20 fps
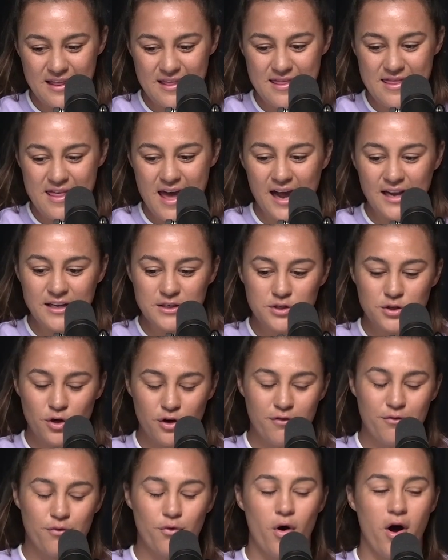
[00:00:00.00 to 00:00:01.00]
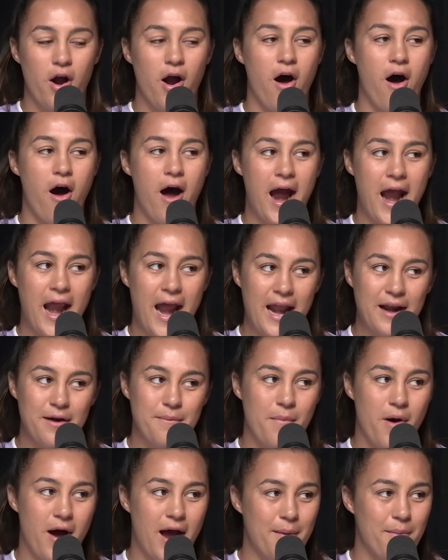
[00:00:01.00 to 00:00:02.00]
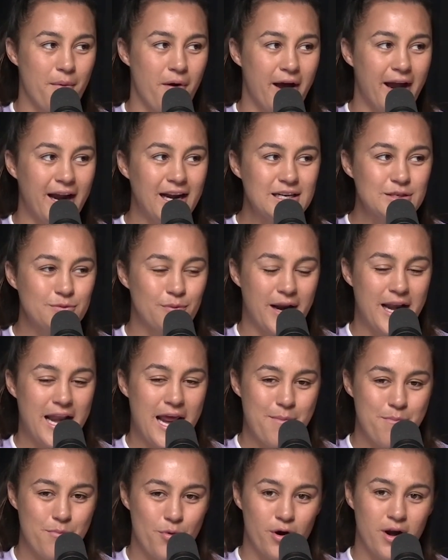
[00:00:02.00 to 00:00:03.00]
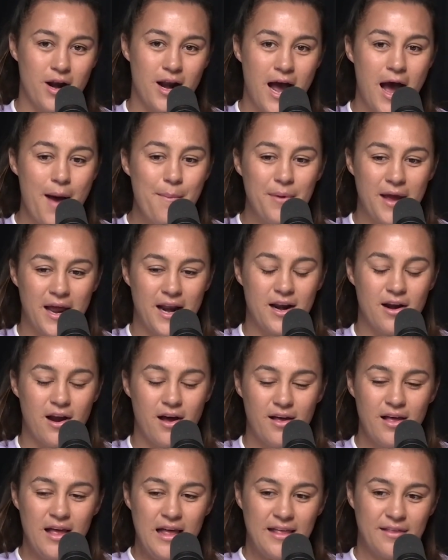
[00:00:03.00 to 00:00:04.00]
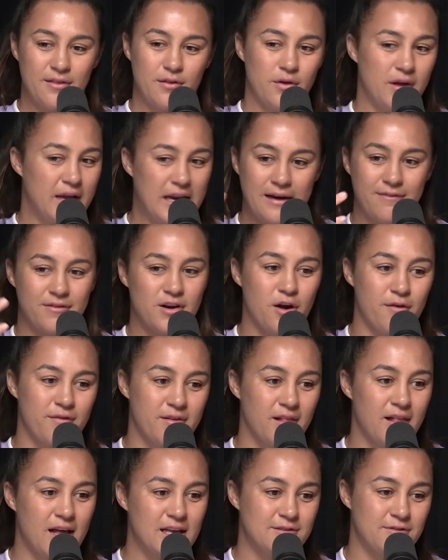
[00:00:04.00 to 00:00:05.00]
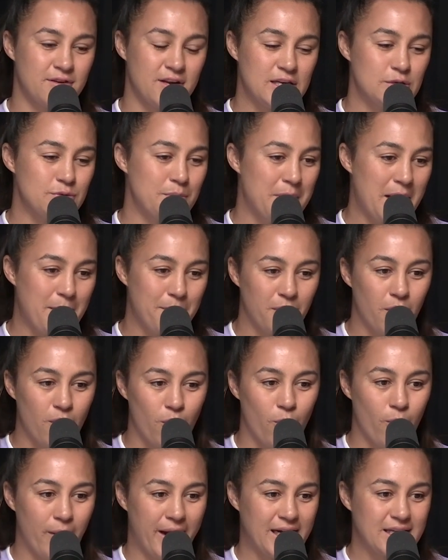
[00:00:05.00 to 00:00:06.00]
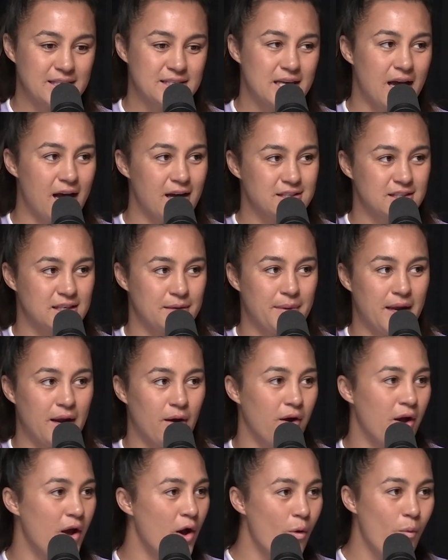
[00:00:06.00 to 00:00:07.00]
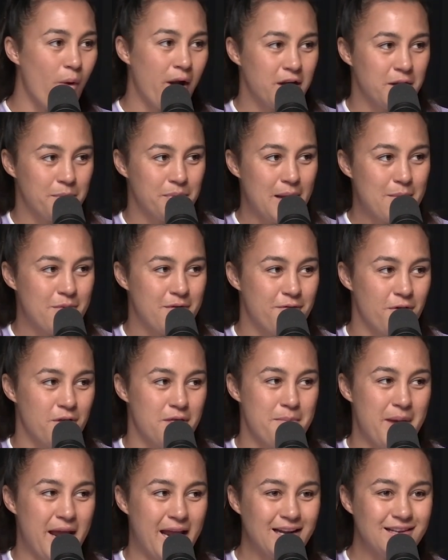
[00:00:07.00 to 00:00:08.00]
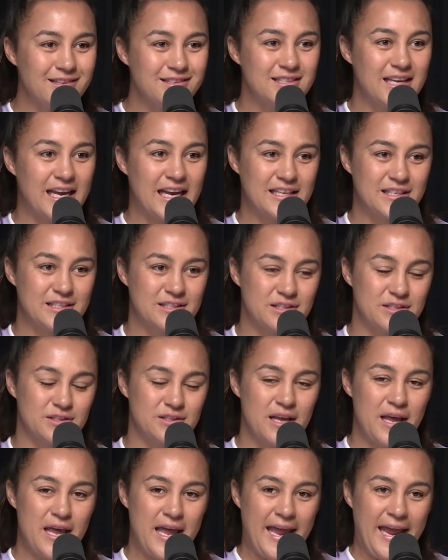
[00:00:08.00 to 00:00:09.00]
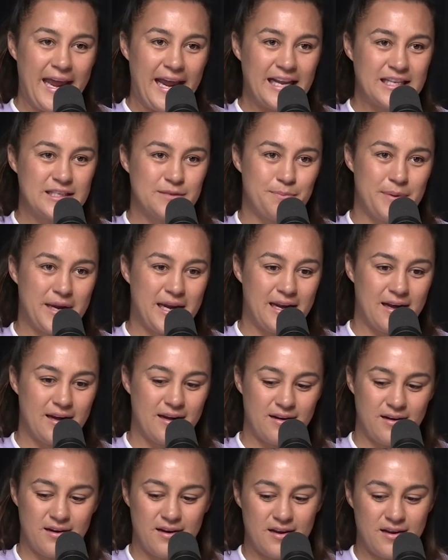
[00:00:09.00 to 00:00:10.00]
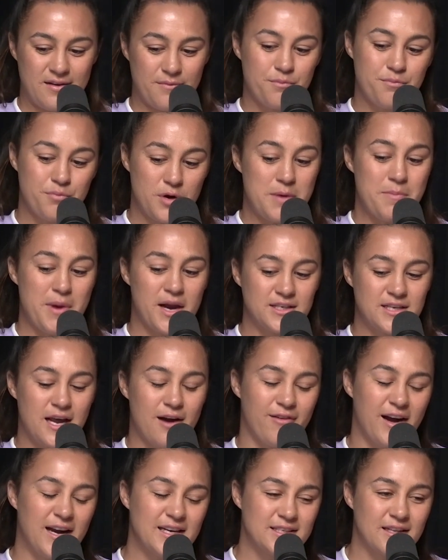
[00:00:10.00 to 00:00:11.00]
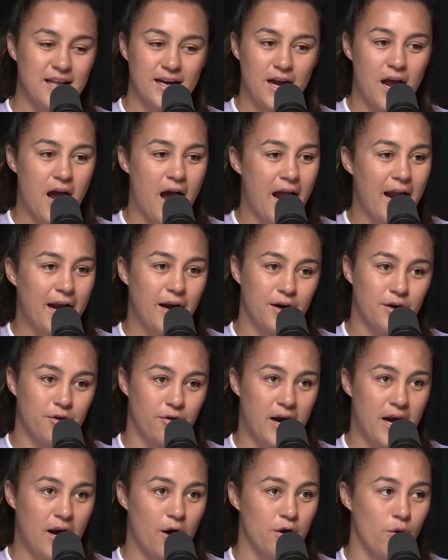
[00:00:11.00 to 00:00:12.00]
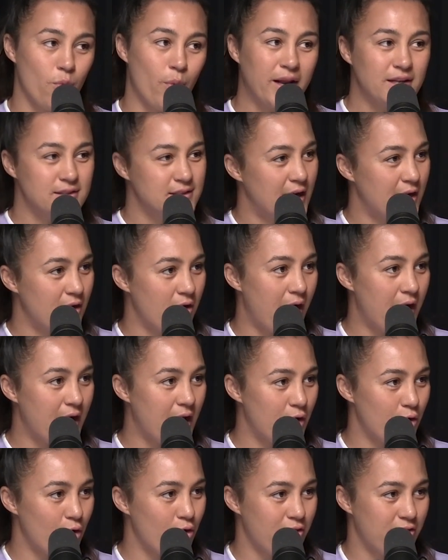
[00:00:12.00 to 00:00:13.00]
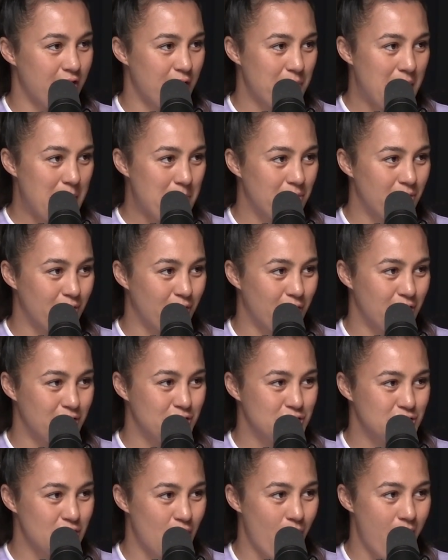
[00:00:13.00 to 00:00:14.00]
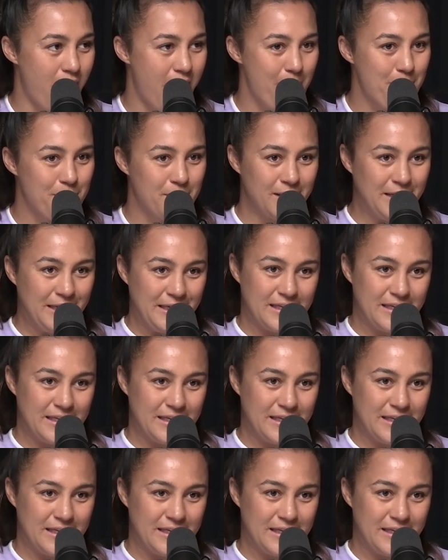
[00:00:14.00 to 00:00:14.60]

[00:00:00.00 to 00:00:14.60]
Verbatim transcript: that's sort of what I had in my mind when M brought it up, and even over the last few years, when people always asking me, "Why don't you play before the men's?" It's it's been pretty much that reason. Like, I agree. On a Wednesday night, I don't think people are going to show up